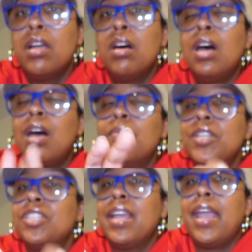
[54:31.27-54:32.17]
Oh, I
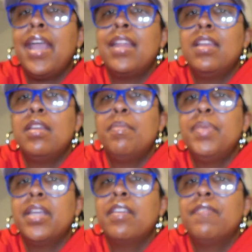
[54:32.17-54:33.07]
wish they had it in a
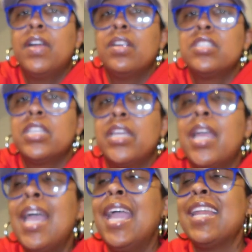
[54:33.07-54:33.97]
bigger version,
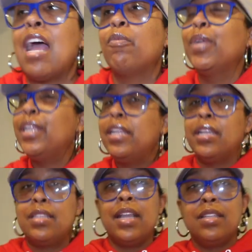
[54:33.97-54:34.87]
and I really
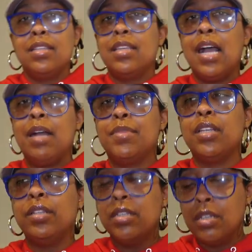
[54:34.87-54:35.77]
didn't take the time to
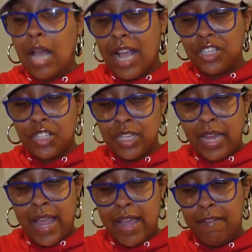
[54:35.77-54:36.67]
look. I should
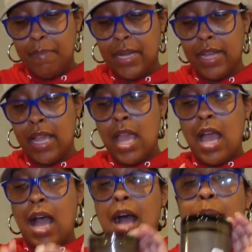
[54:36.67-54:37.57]
have, but
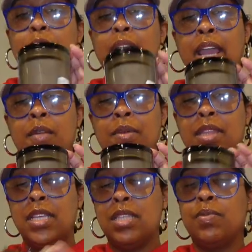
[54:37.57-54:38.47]
I'm okay with
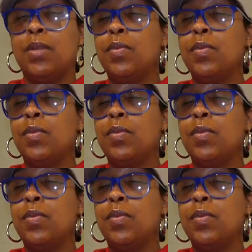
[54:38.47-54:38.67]
this one.